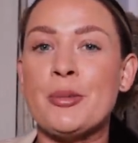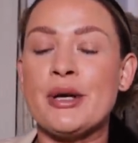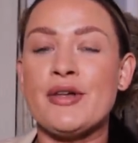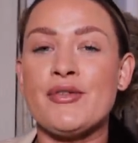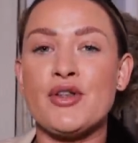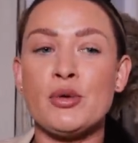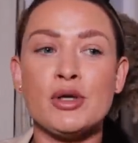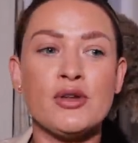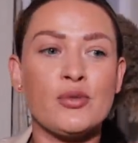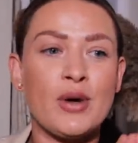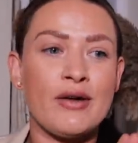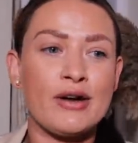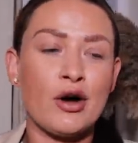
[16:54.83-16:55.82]
But if you
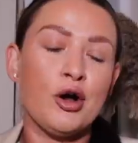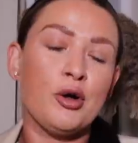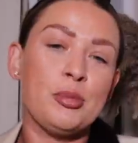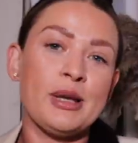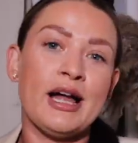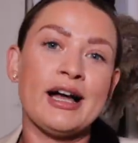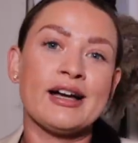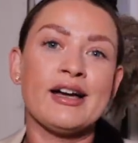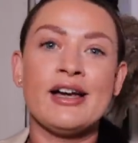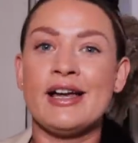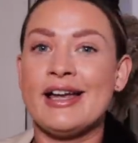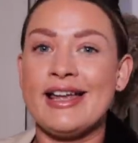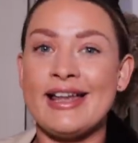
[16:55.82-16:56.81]
love wearing all black,
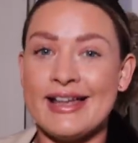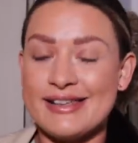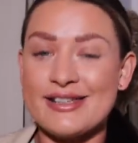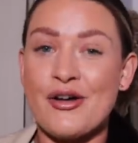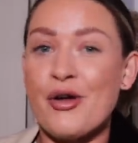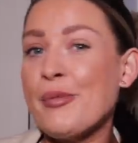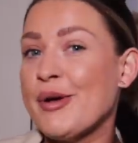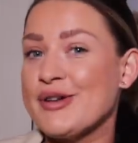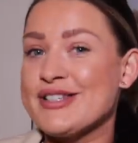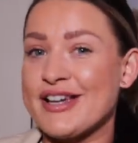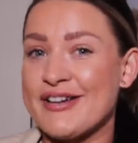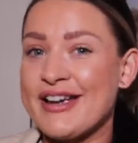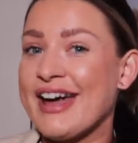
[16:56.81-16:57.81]
it's
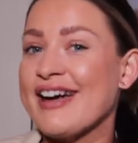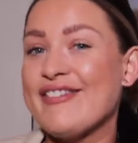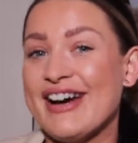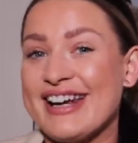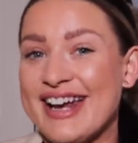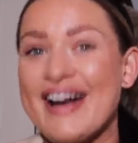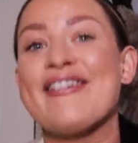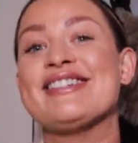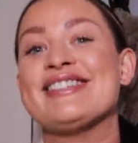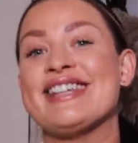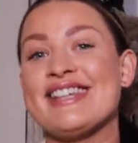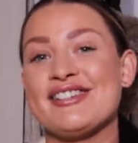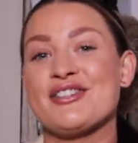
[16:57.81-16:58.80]
almost okay right now
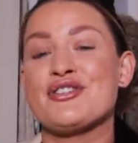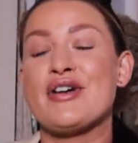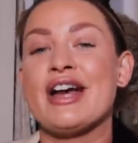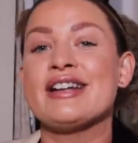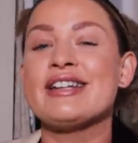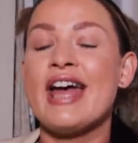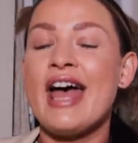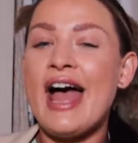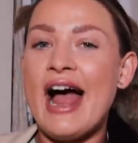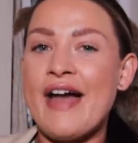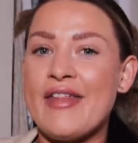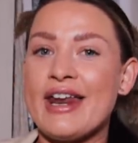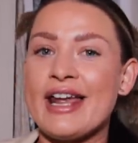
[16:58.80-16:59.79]
because it is on trend.
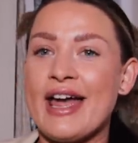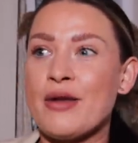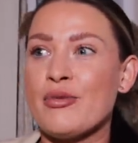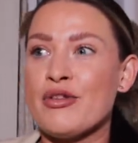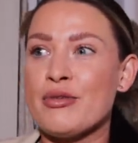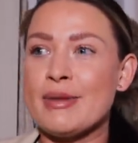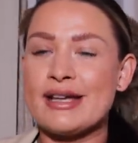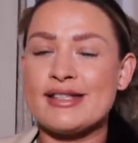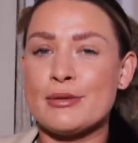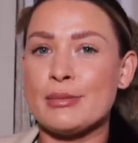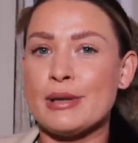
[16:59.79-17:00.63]
And then again, with mixing